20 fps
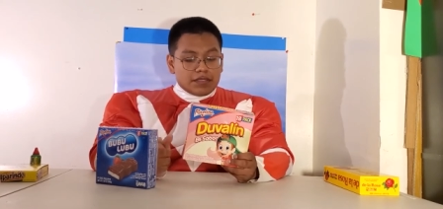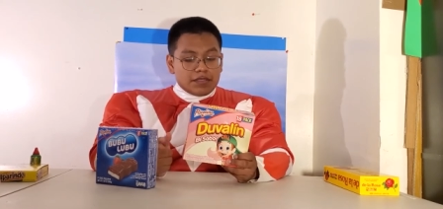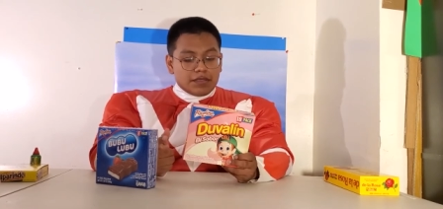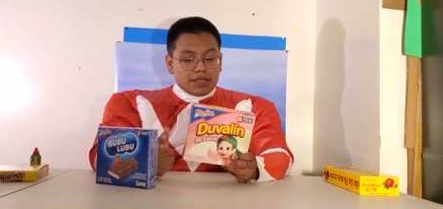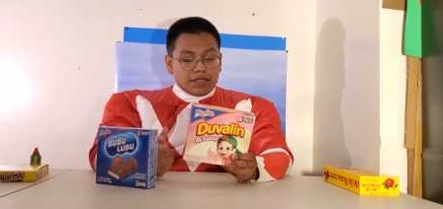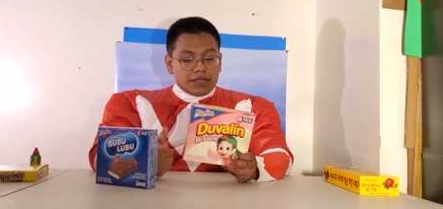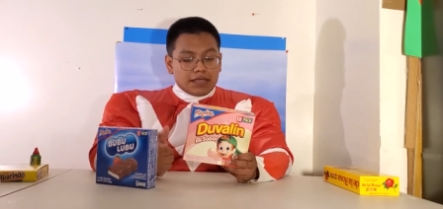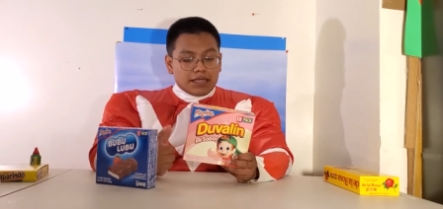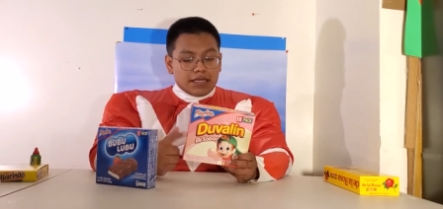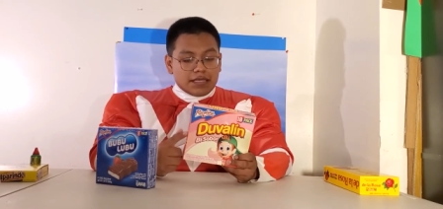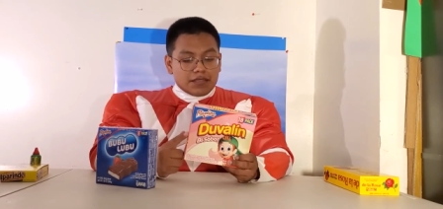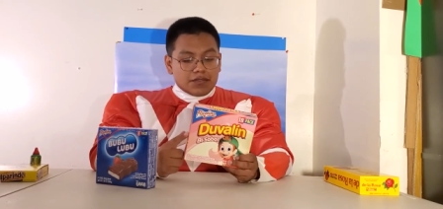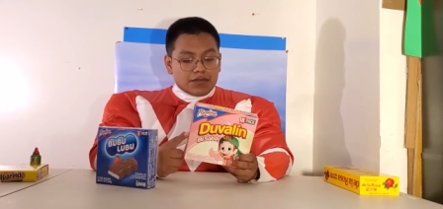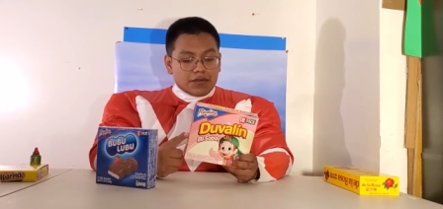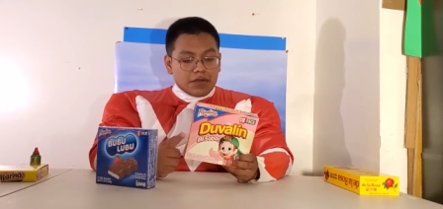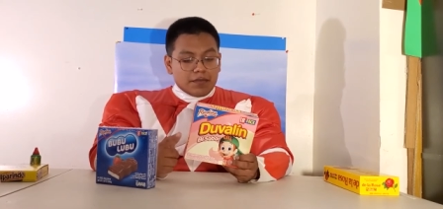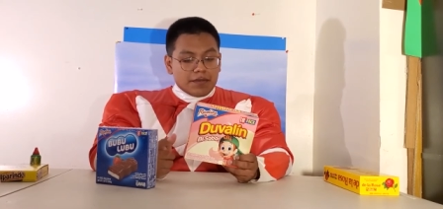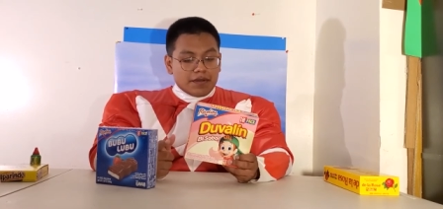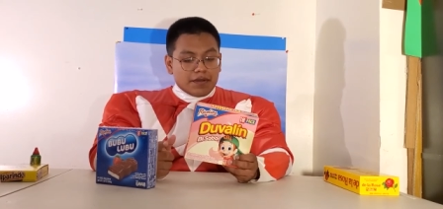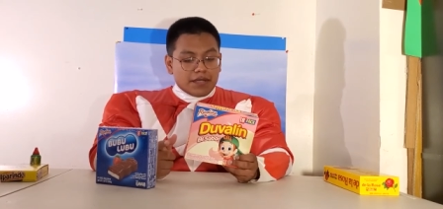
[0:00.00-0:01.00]
You get
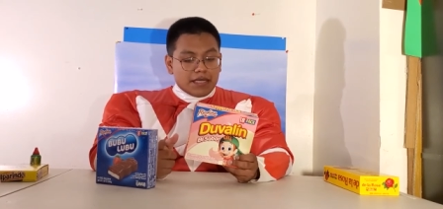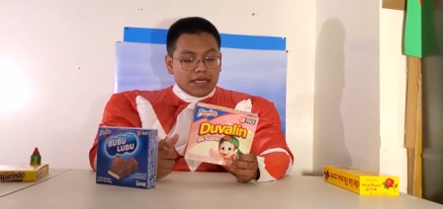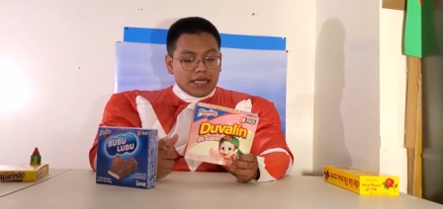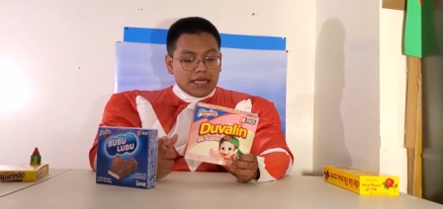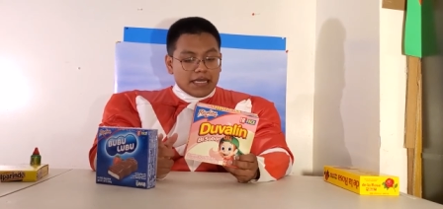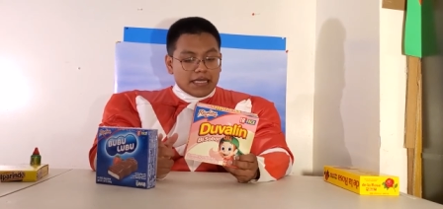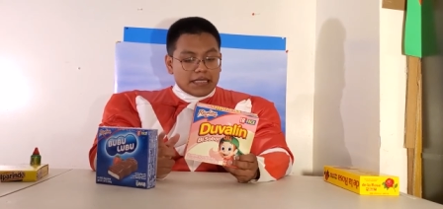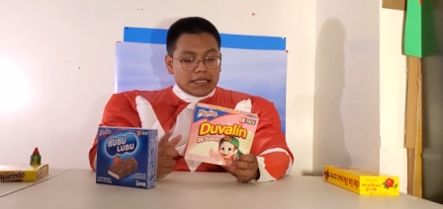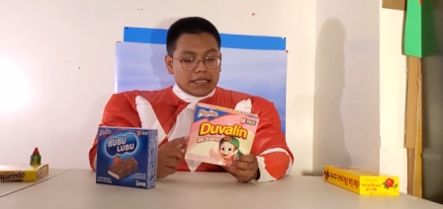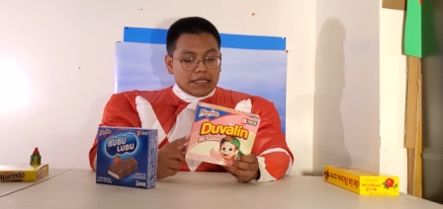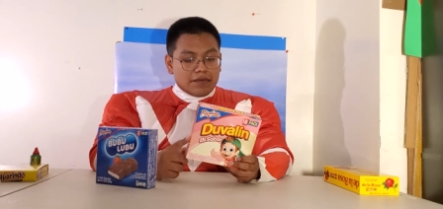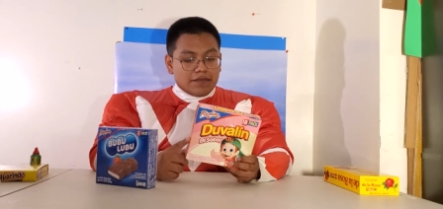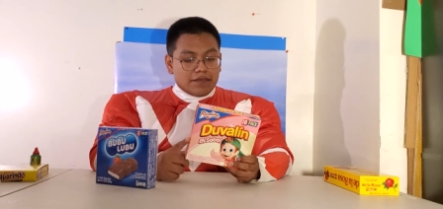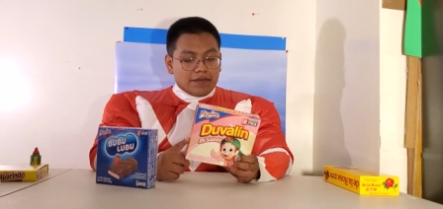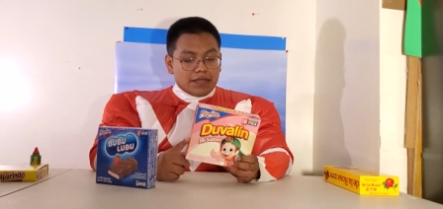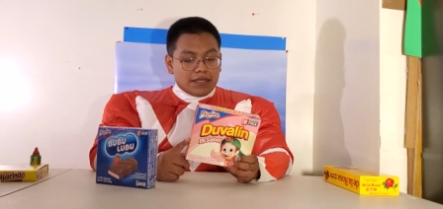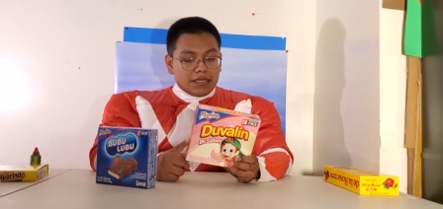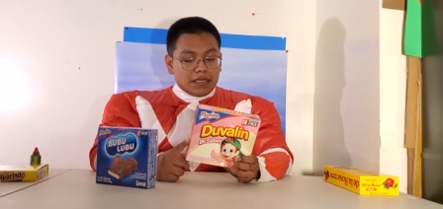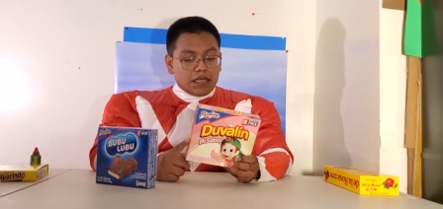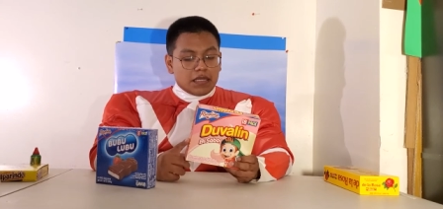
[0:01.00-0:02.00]
strawberry and uh,
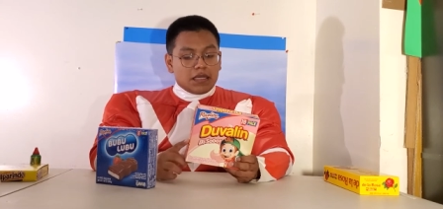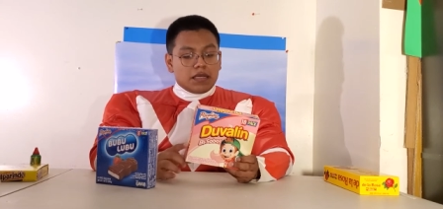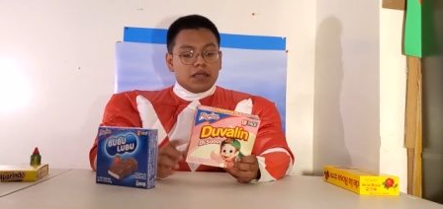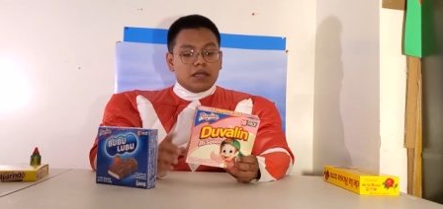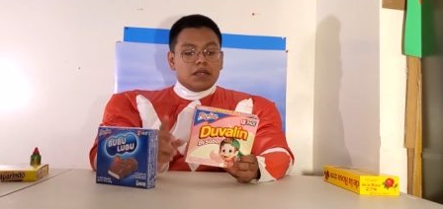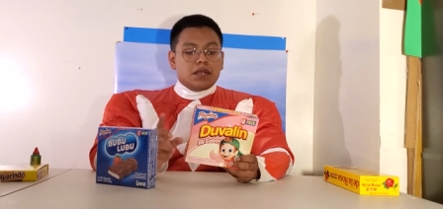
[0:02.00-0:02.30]
vanilla